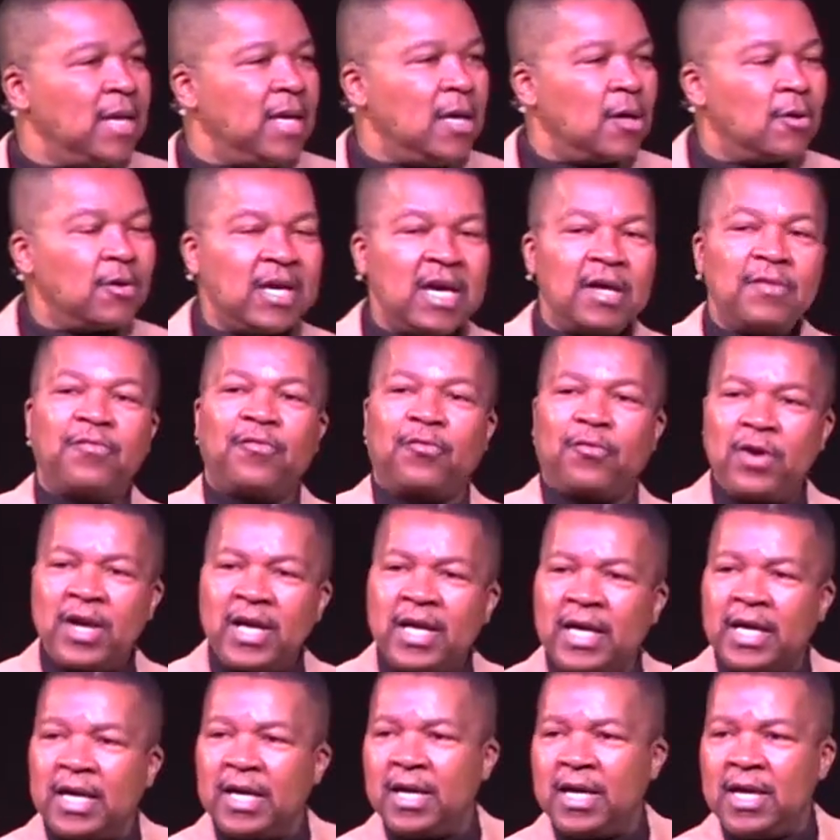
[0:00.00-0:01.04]
he'll get
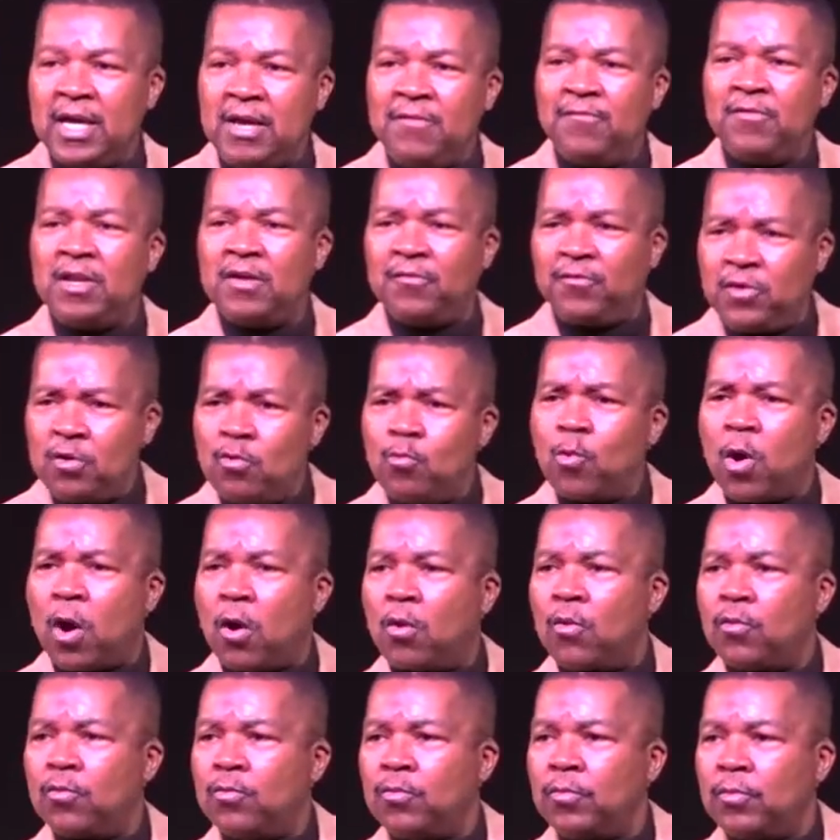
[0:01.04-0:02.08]
freaky even if you
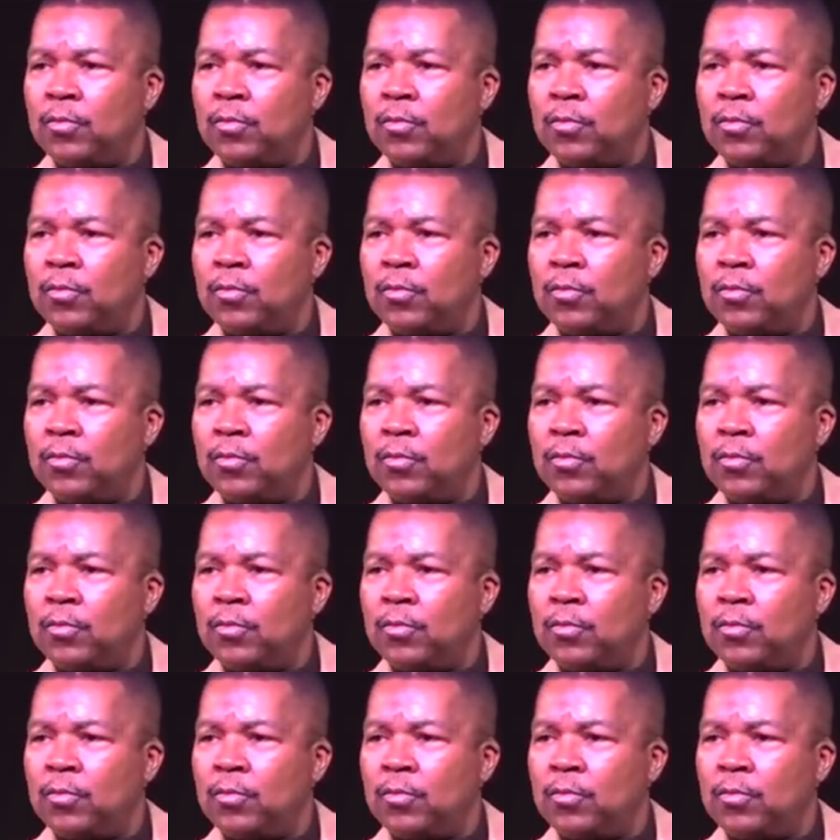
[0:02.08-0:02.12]
won't.